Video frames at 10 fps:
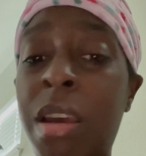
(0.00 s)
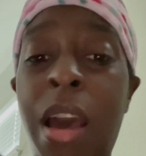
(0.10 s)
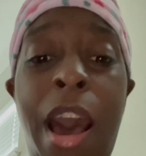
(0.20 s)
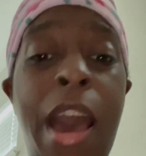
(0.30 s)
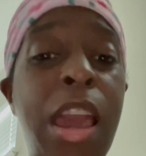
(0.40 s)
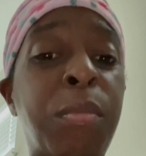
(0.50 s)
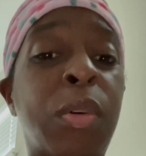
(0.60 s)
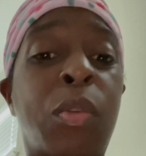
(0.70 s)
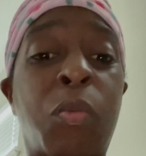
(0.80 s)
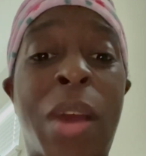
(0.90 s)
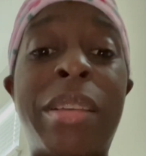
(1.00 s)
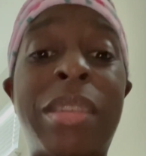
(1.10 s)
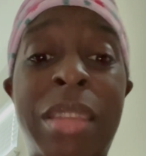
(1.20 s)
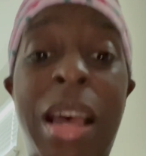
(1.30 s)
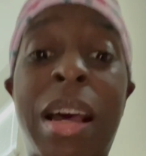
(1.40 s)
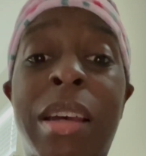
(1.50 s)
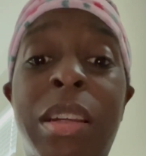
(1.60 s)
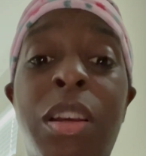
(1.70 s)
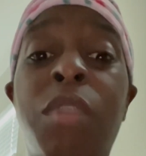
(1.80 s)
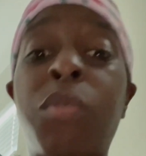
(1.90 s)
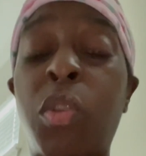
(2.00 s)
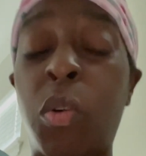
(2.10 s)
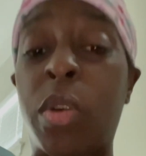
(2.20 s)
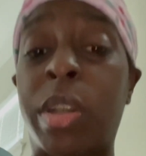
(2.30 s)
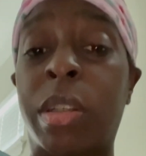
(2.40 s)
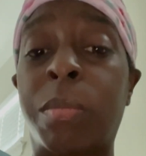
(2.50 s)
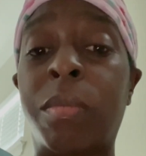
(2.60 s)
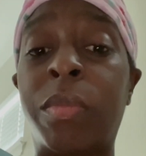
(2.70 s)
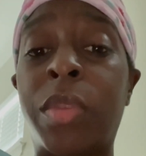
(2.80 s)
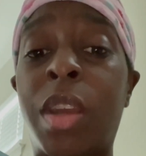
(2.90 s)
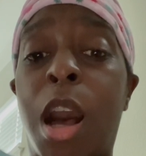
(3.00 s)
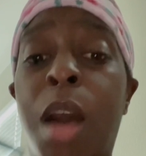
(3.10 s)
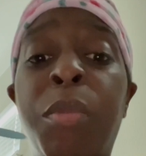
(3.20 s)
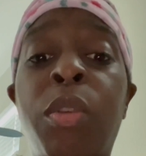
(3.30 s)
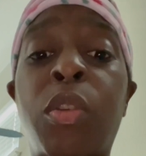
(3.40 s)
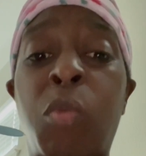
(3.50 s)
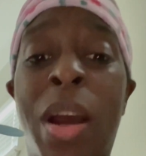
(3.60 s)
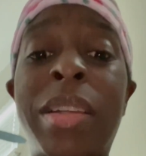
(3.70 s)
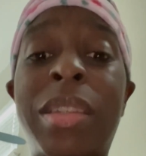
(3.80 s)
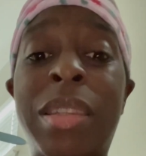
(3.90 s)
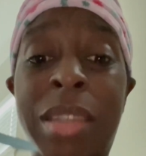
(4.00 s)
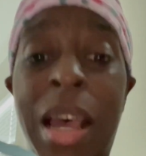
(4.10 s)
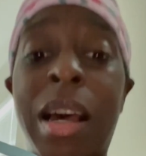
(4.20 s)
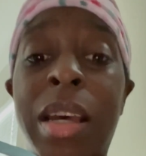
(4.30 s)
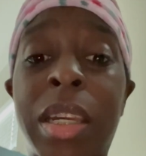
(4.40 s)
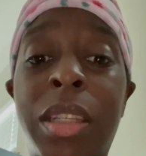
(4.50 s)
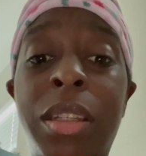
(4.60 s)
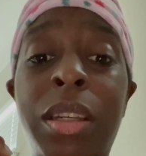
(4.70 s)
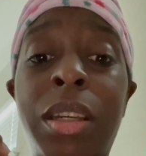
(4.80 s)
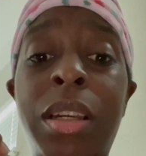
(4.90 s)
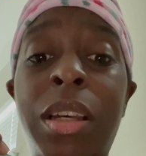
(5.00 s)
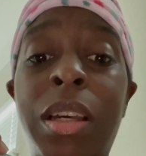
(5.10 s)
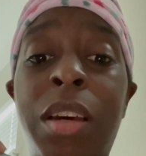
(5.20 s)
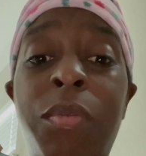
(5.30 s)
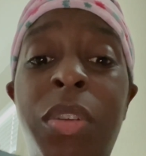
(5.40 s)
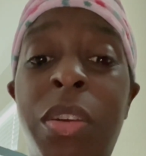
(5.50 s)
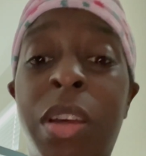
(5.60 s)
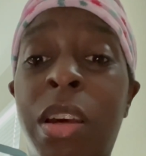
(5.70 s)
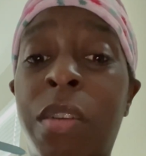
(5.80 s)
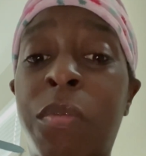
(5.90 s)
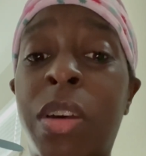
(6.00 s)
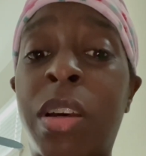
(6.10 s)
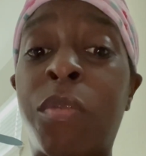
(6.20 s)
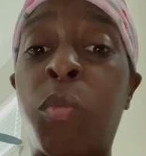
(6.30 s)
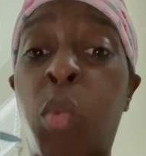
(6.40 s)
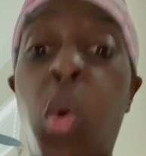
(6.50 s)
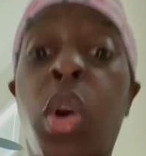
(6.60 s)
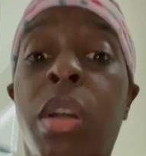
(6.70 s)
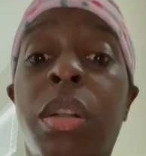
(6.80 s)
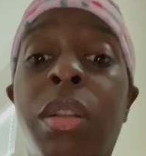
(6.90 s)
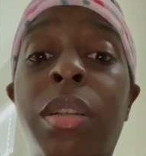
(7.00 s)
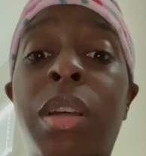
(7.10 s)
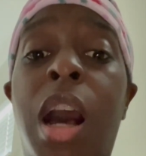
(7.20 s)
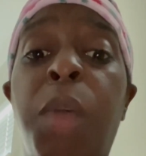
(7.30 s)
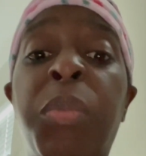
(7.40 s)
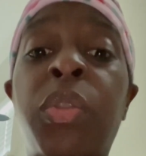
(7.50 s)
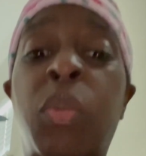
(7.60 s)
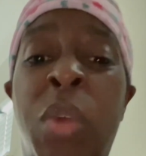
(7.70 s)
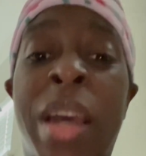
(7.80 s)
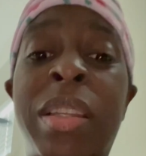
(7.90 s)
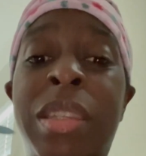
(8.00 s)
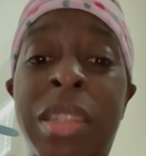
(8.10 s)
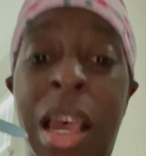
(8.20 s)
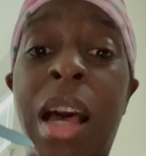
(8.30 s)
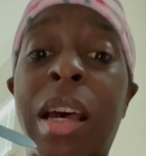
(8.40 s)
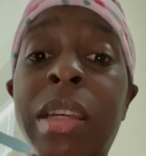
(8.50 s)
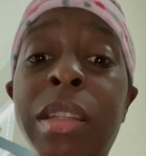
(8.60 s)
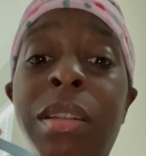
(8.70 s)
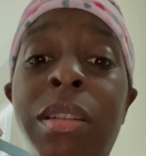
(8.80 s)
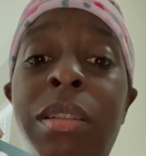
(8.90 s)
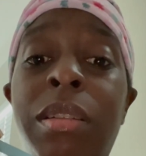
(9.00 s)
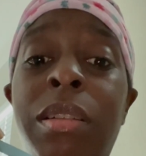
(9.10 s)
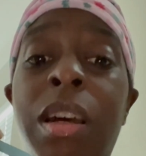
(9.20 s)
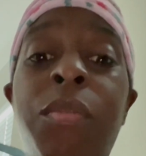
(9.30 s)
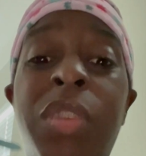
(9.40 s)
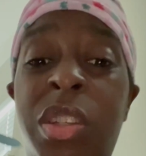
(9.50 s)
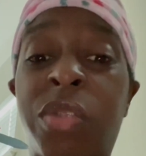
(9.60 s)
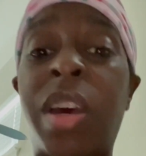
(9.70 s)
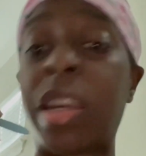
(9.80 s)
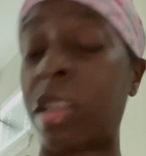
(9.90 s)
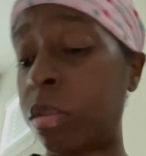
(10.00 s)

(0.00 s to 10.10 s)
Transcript: I am on the right side of the coin. I'm on the right side of the of of war. I'm on the right side of this fight.